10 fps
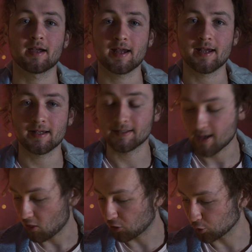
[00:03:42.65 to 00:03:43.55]
is
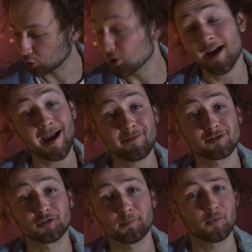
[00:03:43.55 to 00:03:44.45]
through
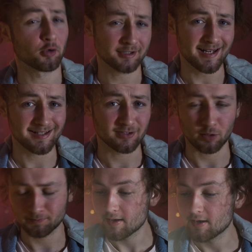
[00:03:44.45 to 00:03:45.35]
f-stop or t-stop.